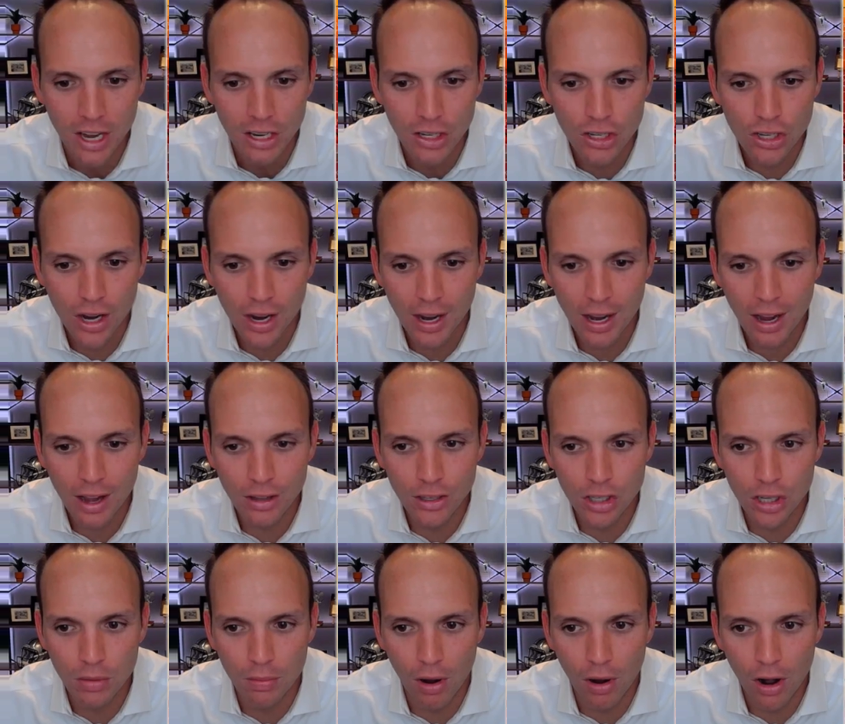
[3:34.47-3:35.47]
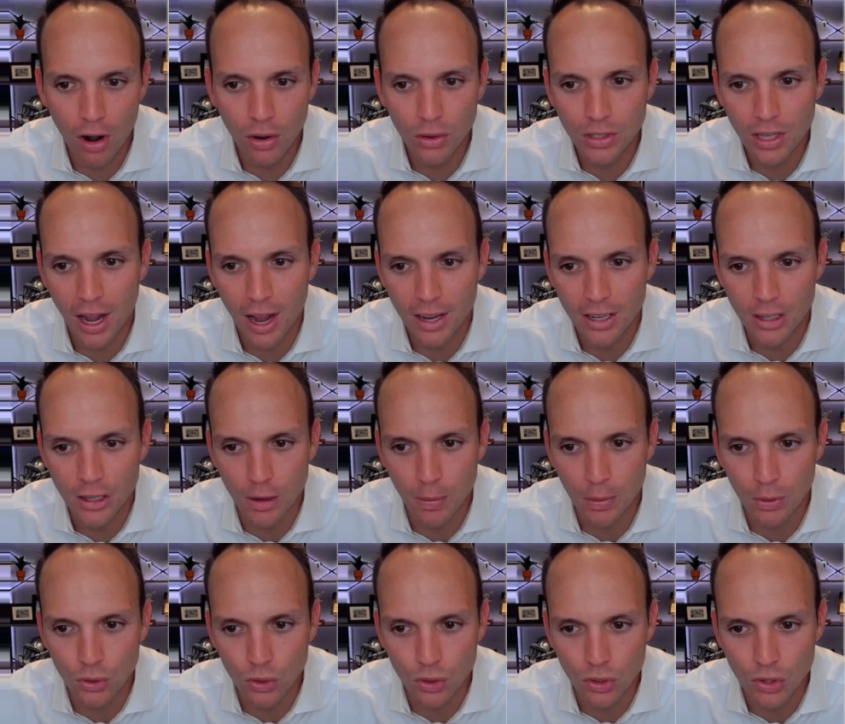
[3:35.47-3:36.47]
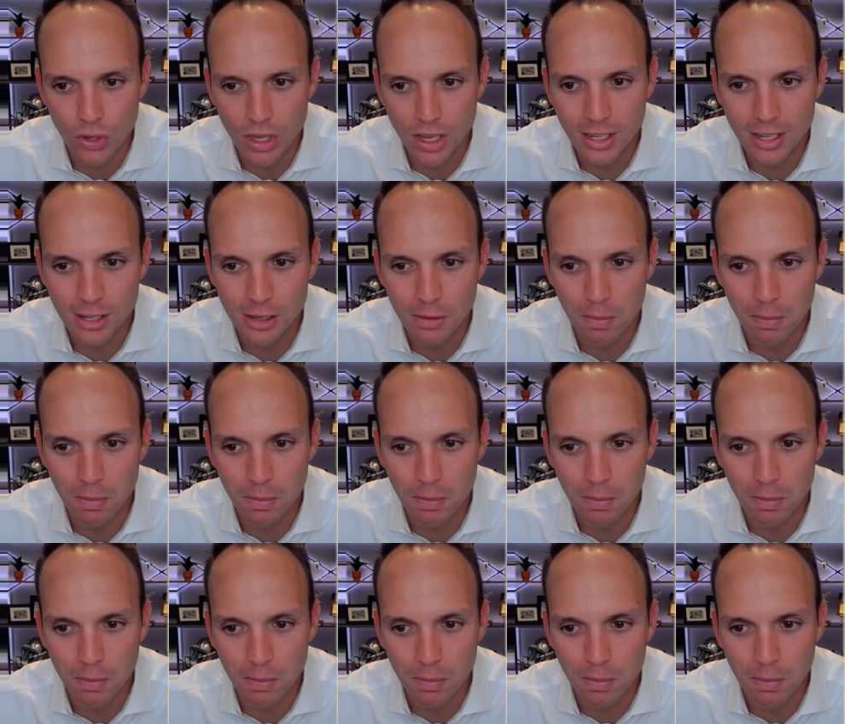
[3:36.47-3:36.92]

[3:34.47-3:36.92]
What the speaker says: Check out tomorrow's high temperatures. This is